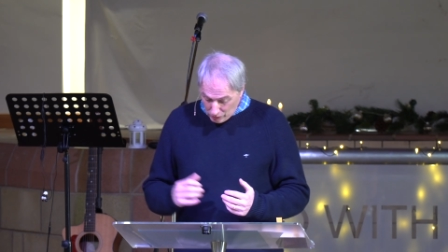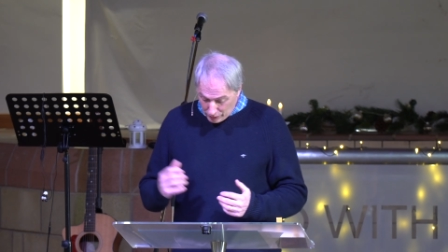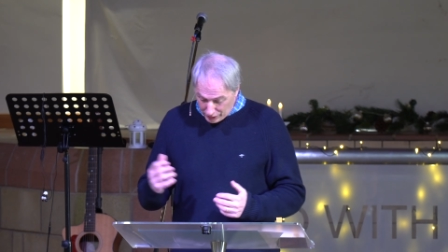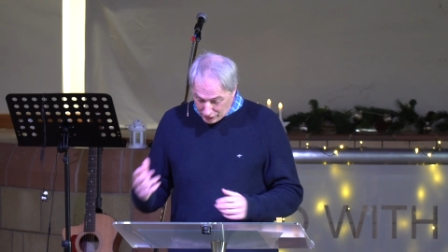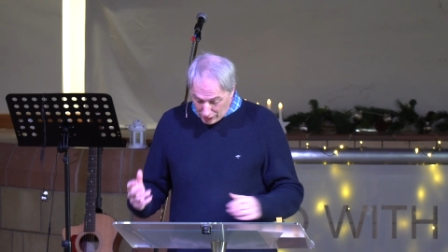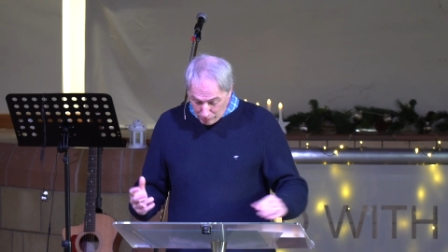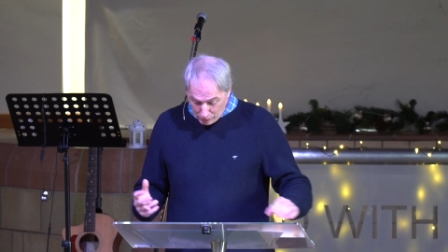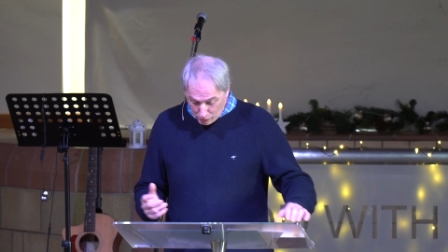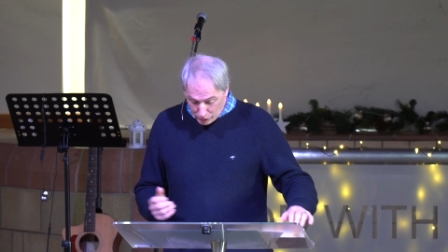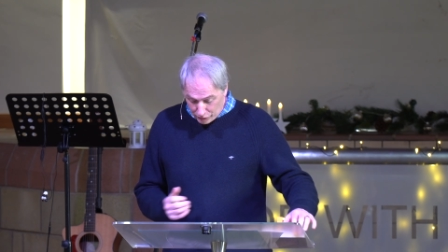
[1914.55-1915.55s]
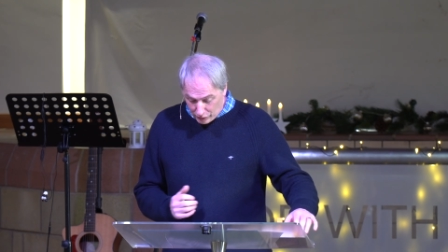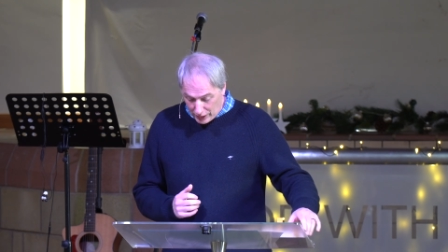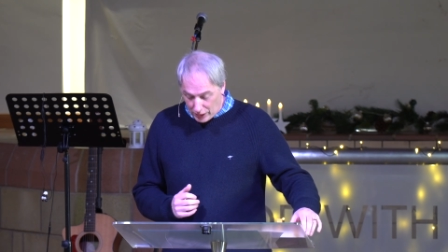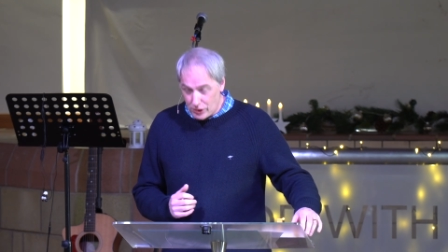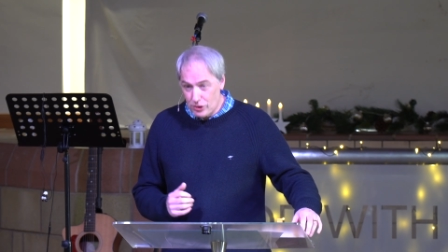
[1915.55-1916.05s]
when the temple was
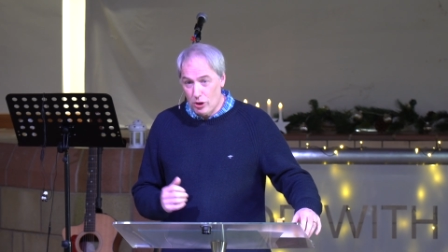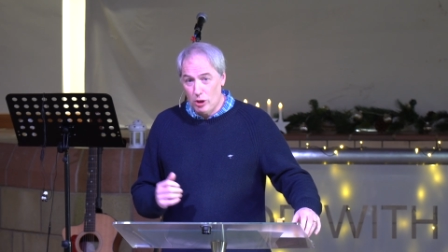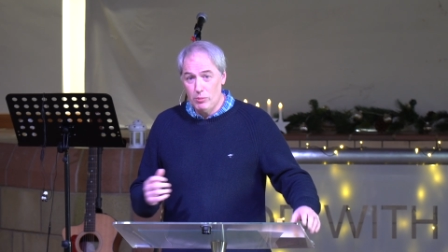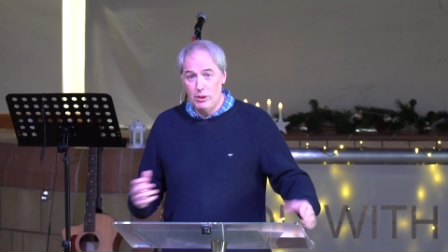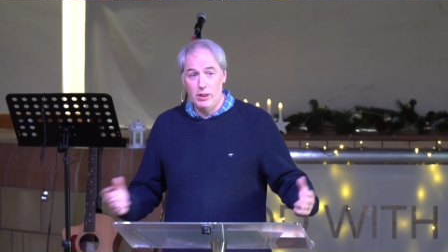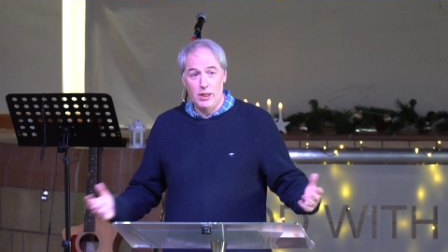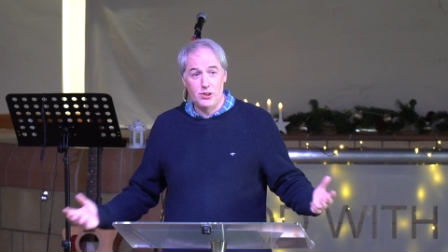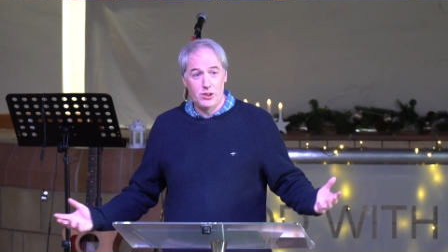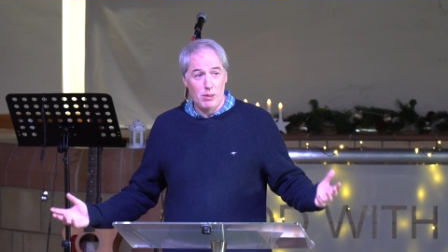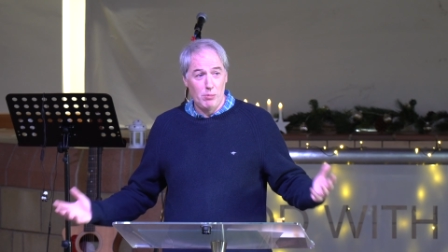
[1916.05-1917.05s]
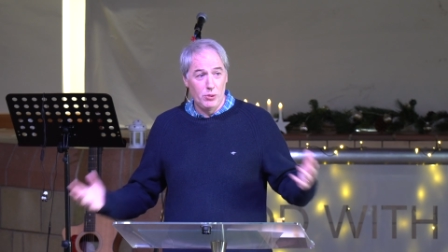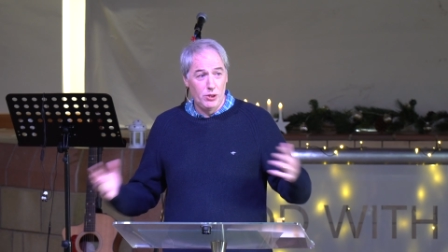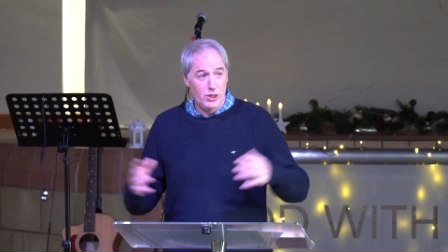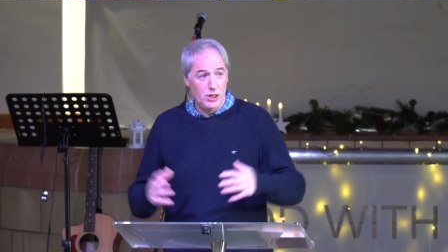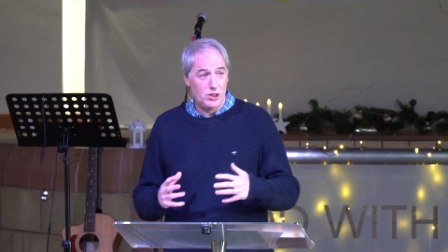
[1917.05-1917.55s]
finished, Solomon assembled
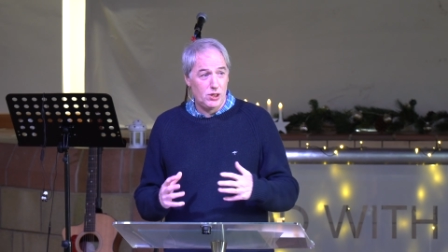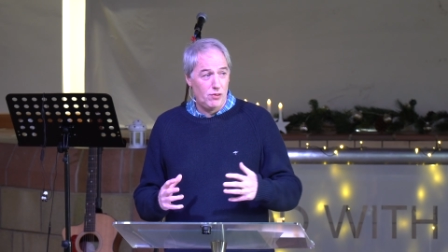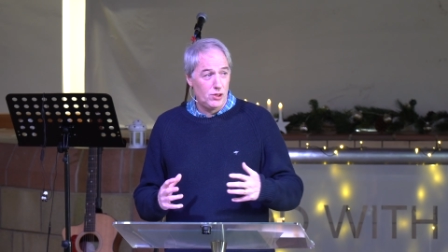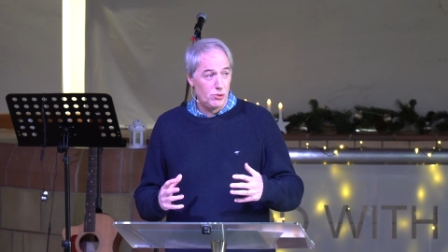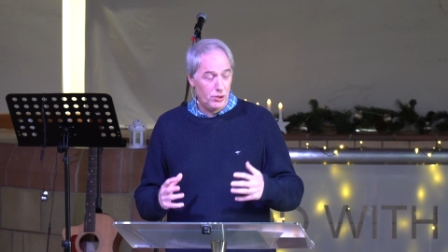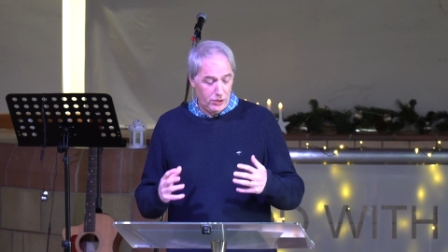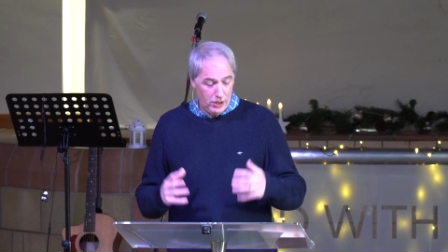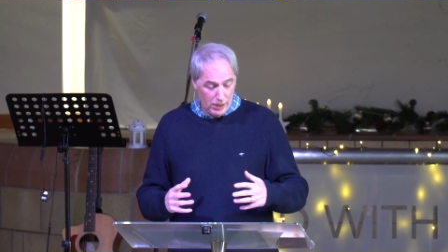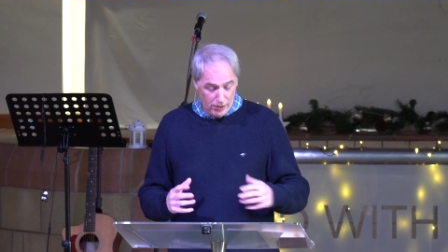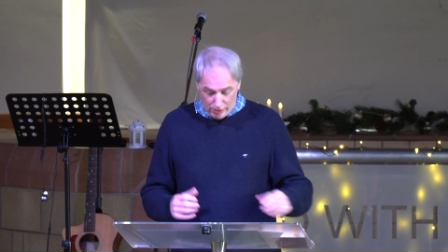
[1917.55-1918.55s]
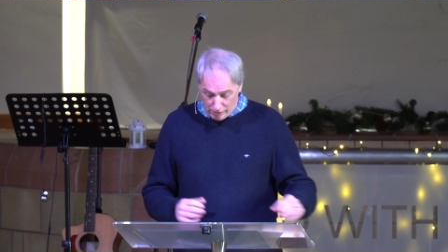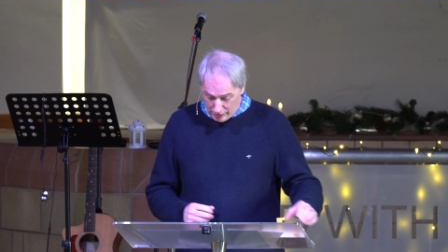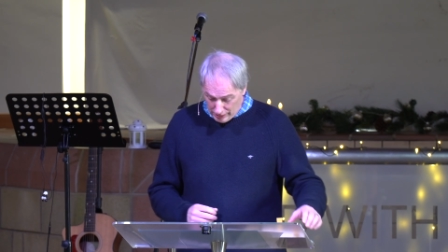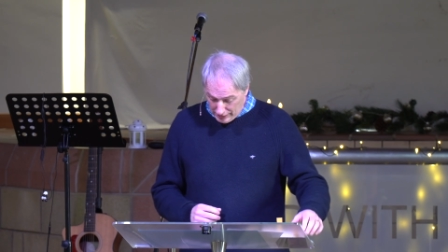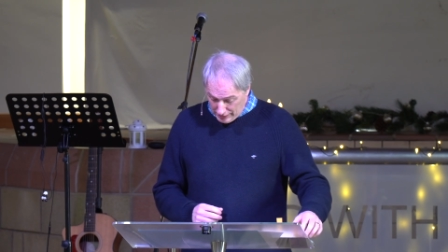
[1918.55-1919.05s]
the nation of Israel together
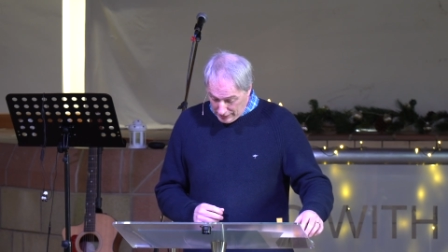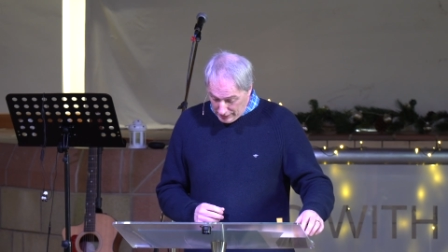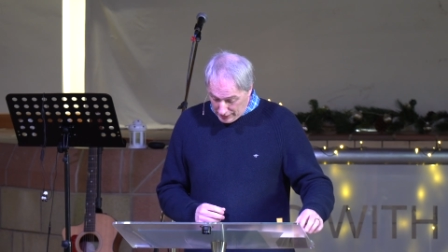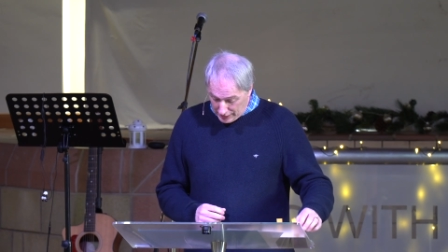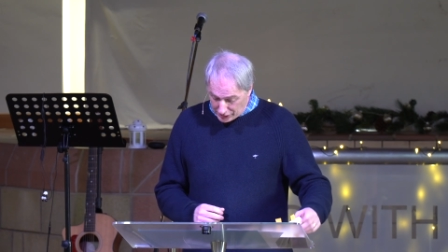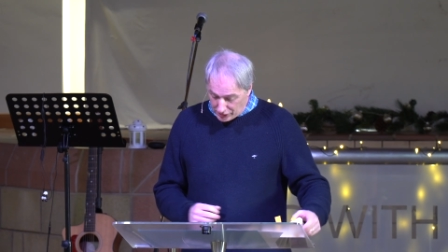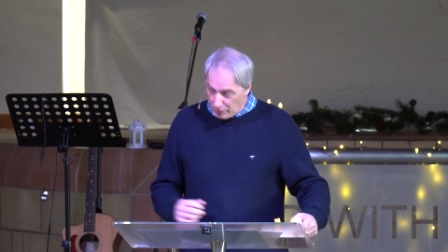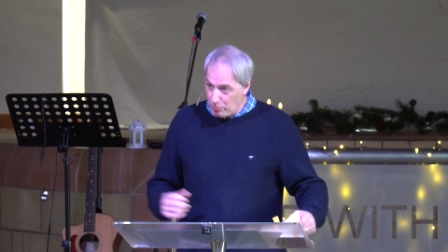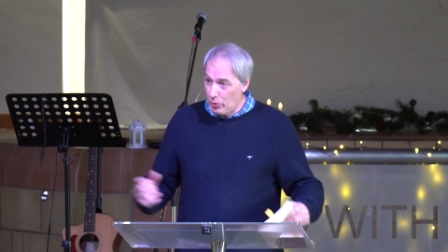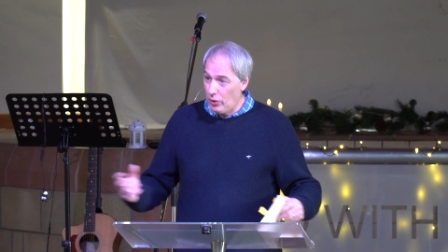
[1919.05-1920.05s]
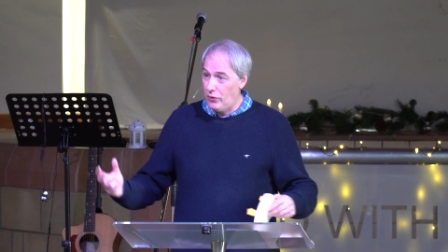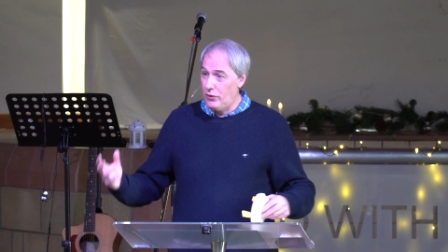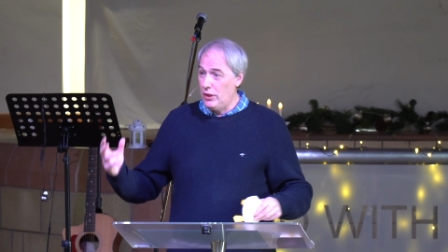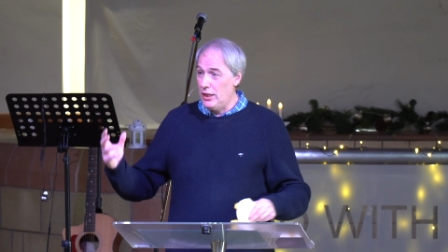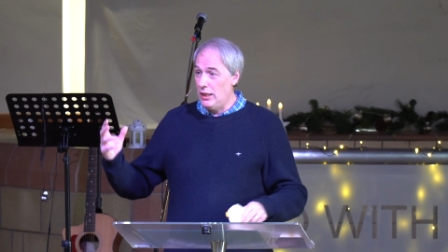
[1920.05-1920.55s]
as they
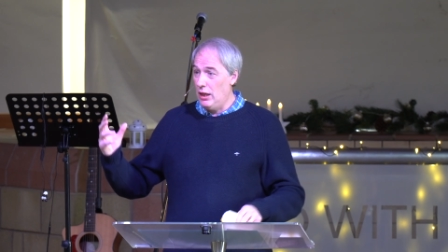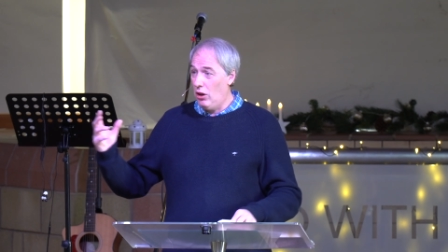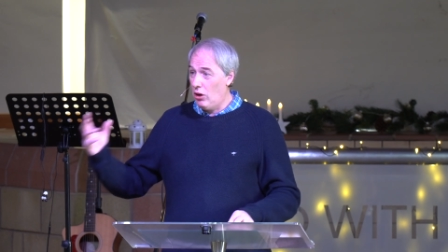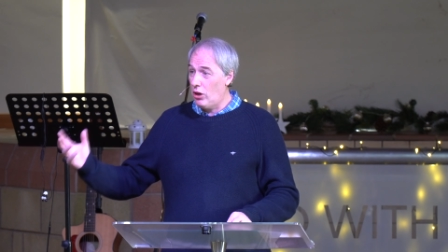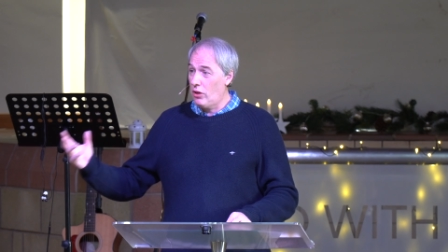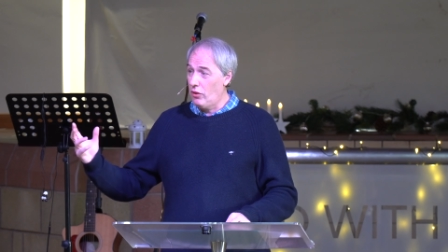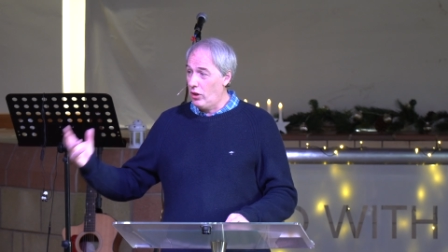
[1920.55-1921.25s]
brought the Ark of the